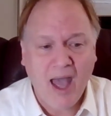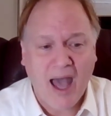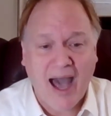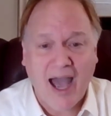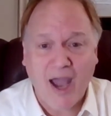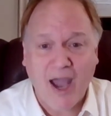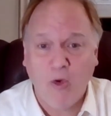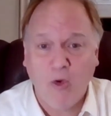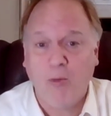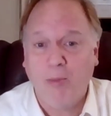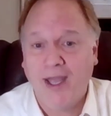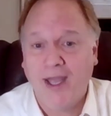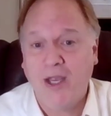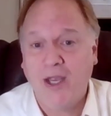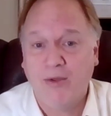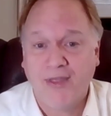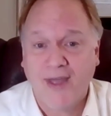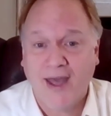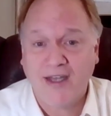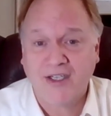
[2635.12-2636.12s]
I will pay
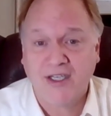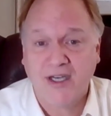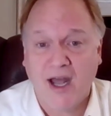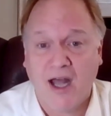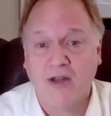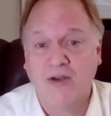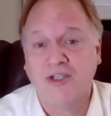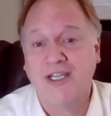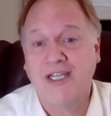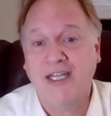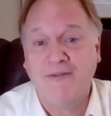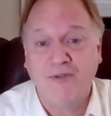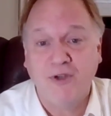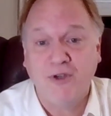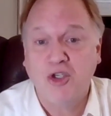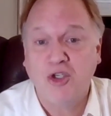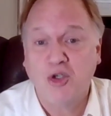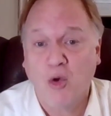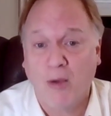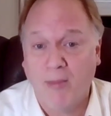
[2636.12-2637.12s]
you $1,000 if
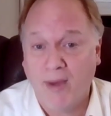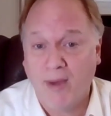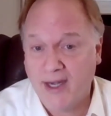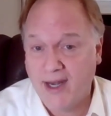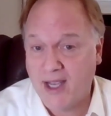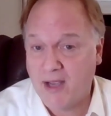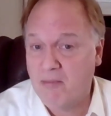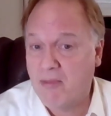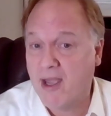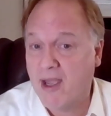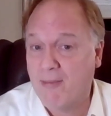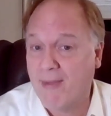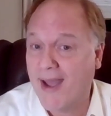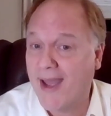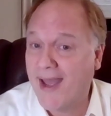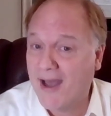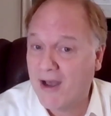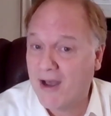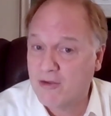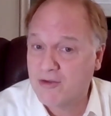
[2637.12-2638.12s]
you show up Monday and paint my
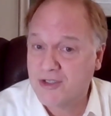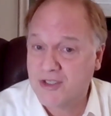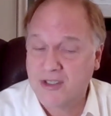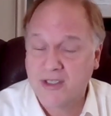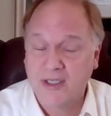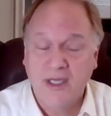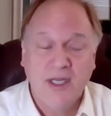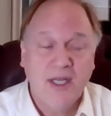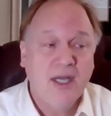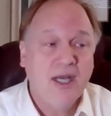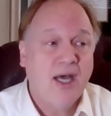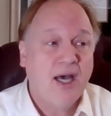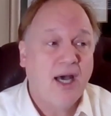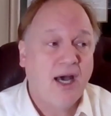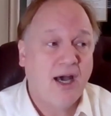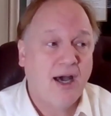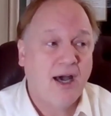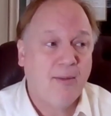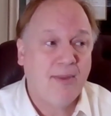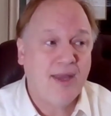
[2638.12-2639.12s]
house
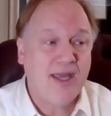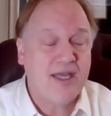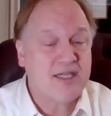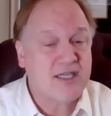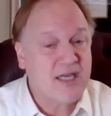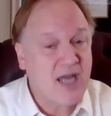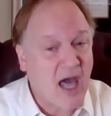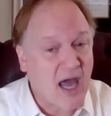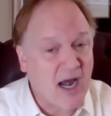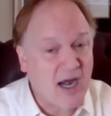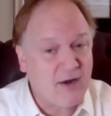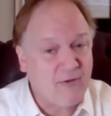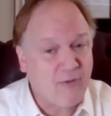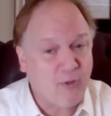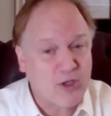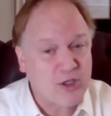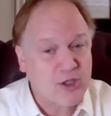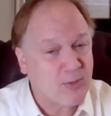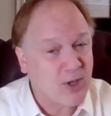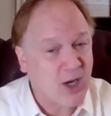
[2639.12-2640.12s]
is not an
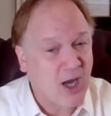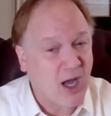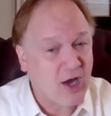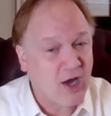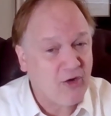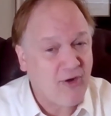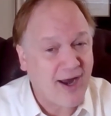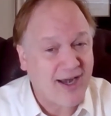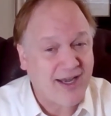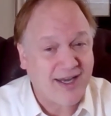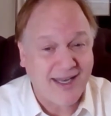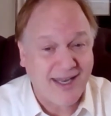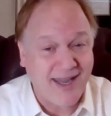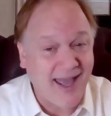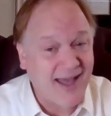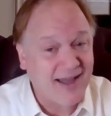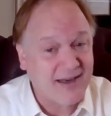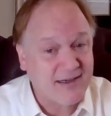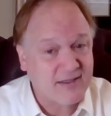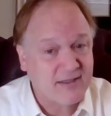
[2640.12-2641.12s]
enforceable contract
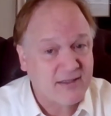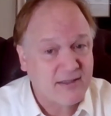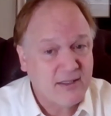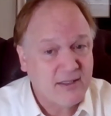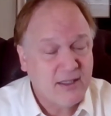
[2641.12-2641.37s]
yet.